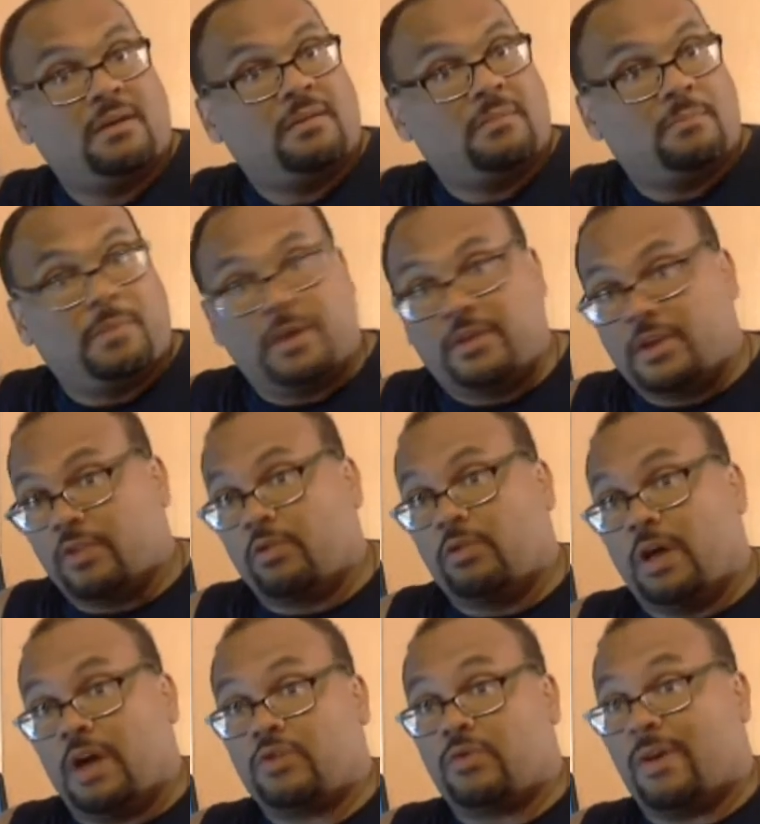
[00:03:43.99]
But another
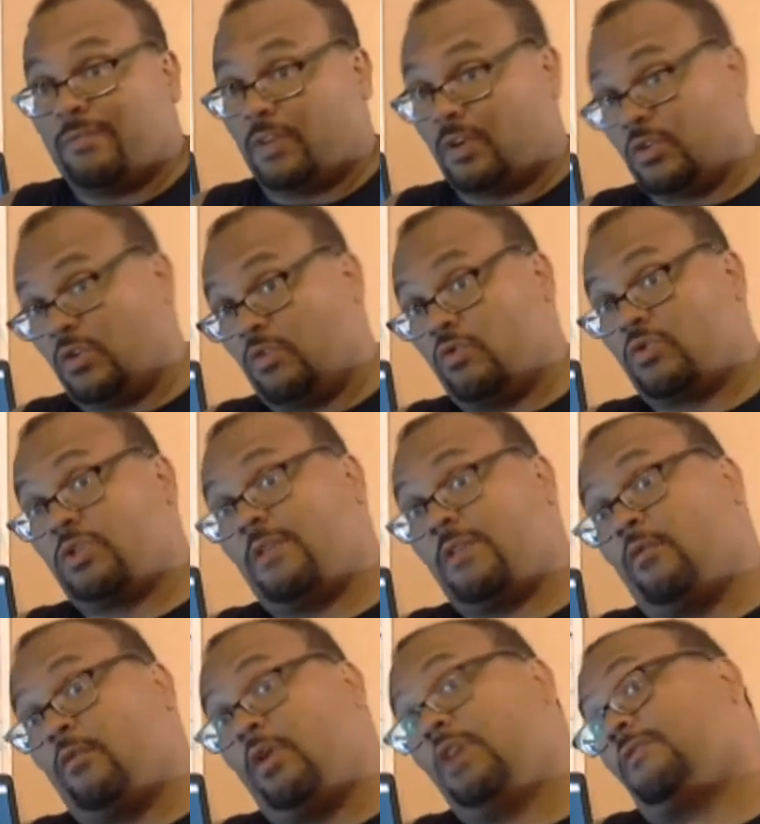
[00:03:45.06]
loss you have to concern
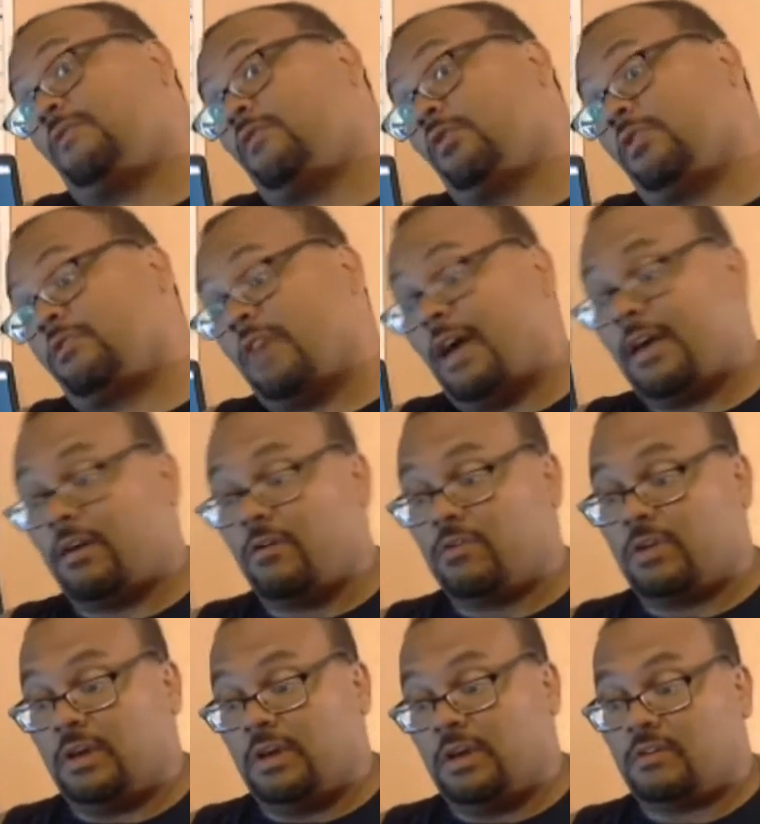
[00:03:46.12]
yourself with if you're the
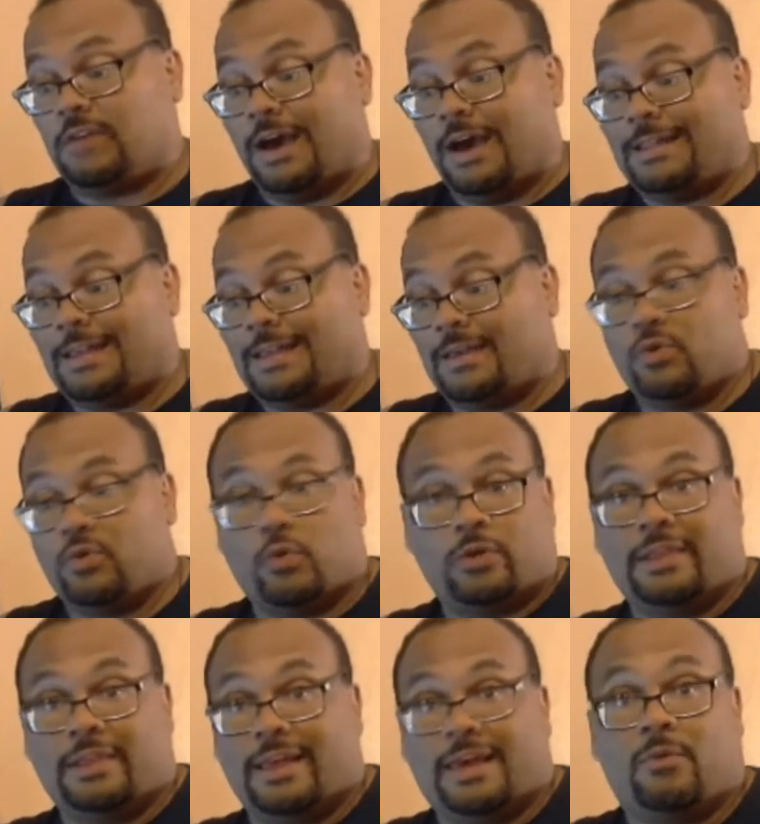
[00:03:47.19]
Tigers is tight end. Jordan
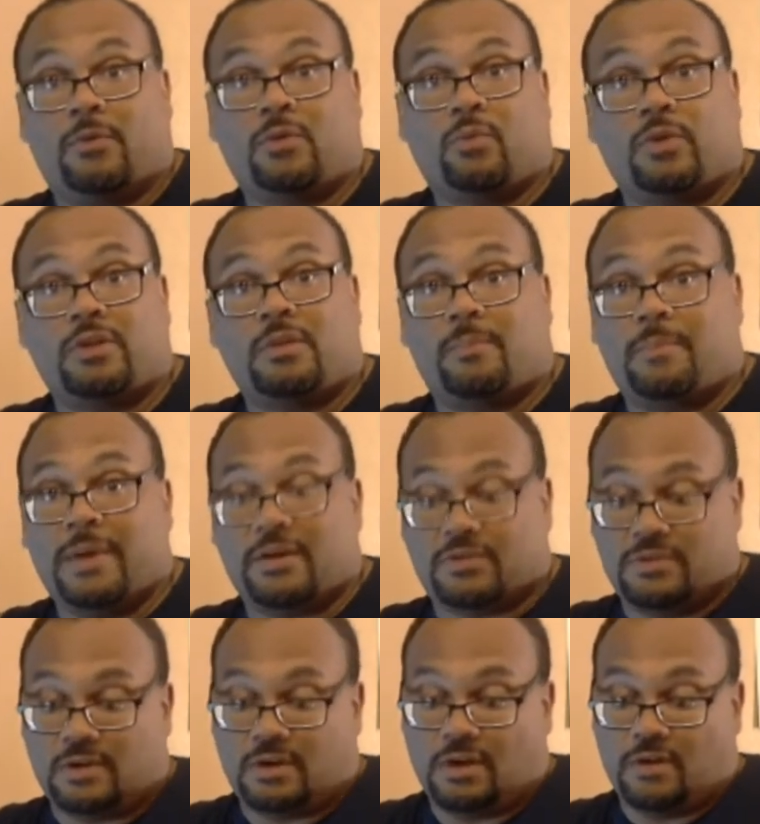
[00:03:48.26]
Leggett was one of the best
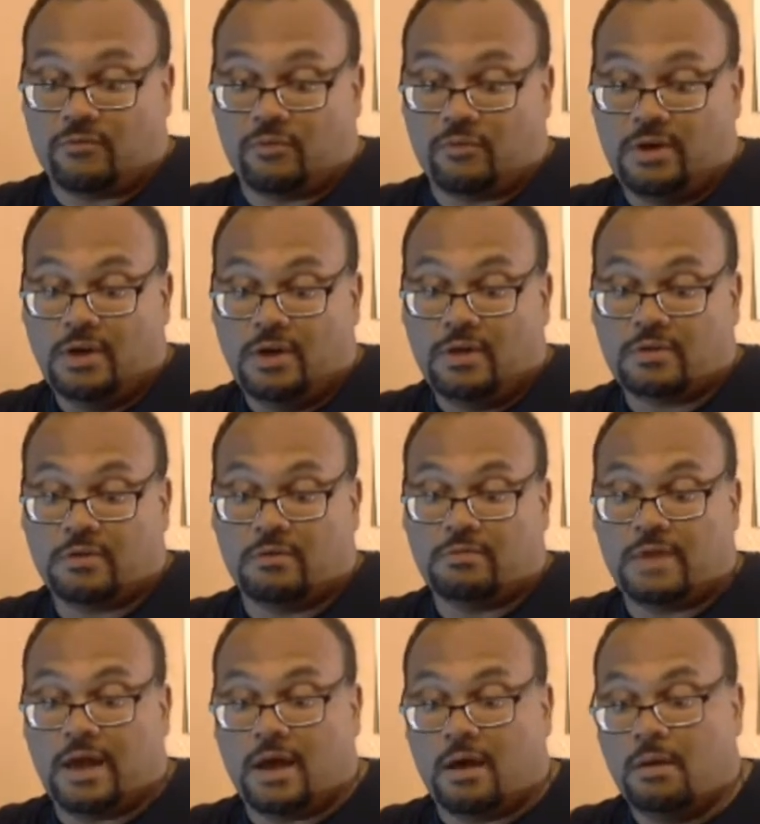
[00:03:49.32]
in the country. So
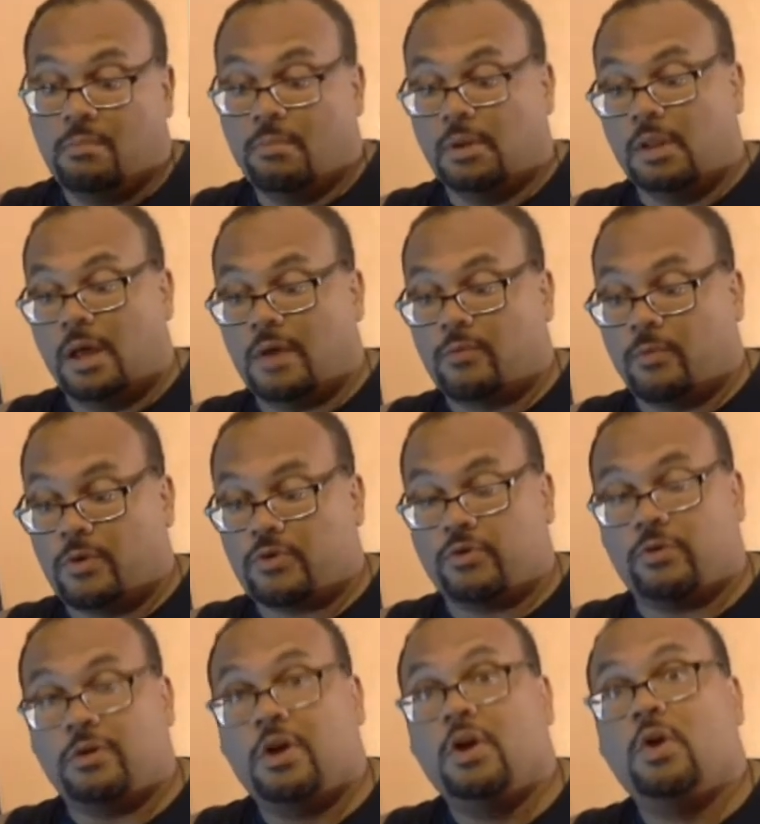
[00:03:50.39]
now Malon
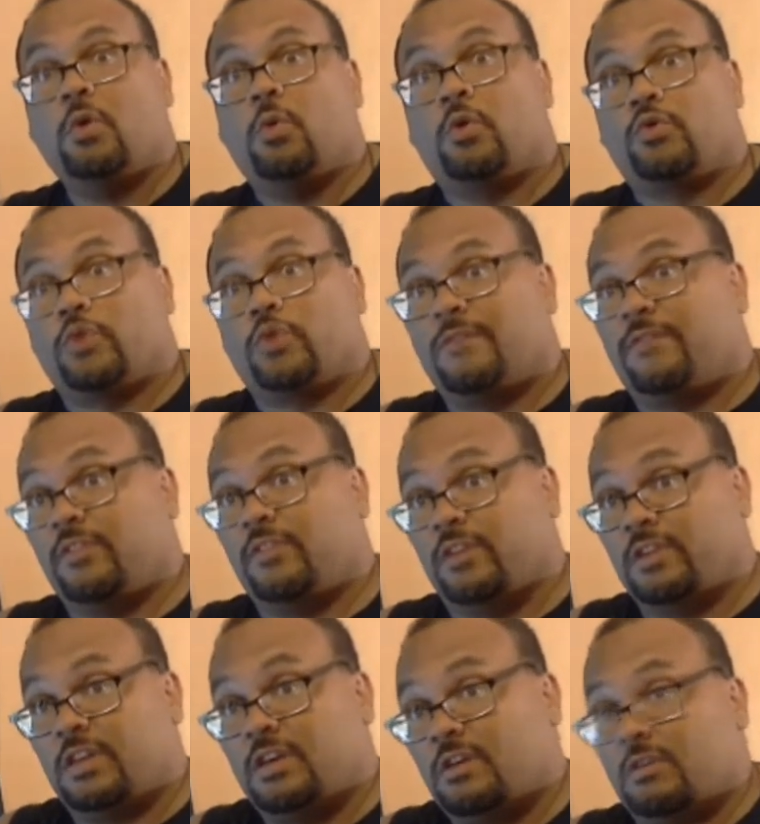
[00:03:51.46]
Richard will try to fill in
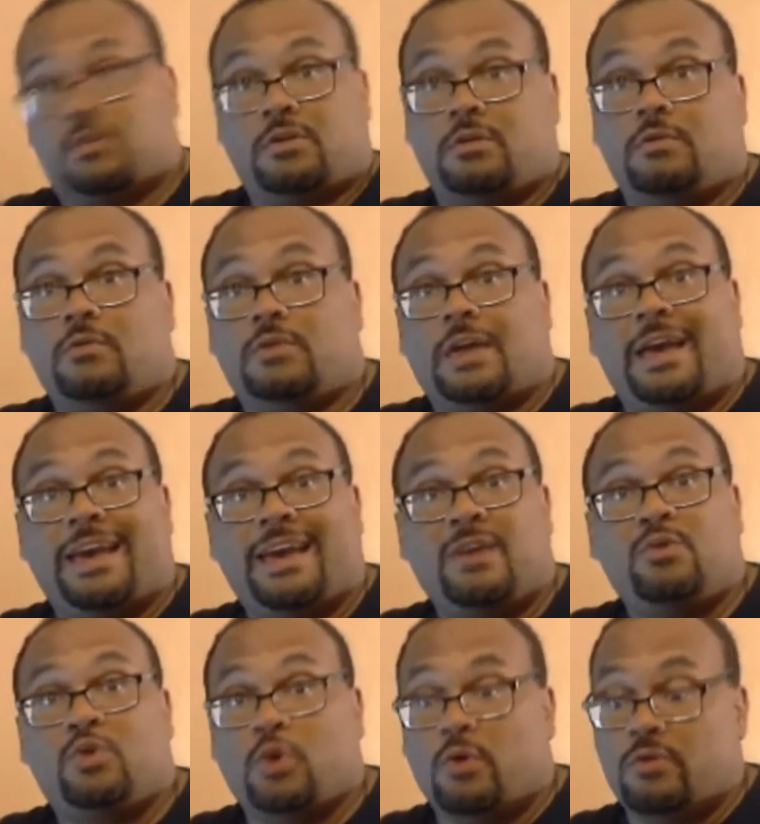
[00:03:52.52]
his shoes, a
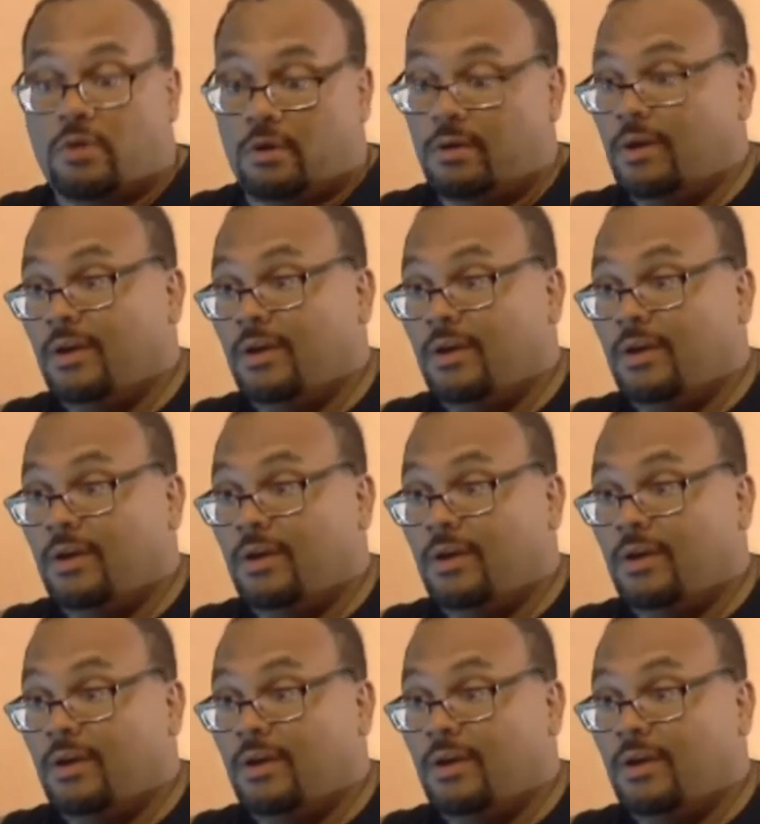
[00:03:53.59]
junior.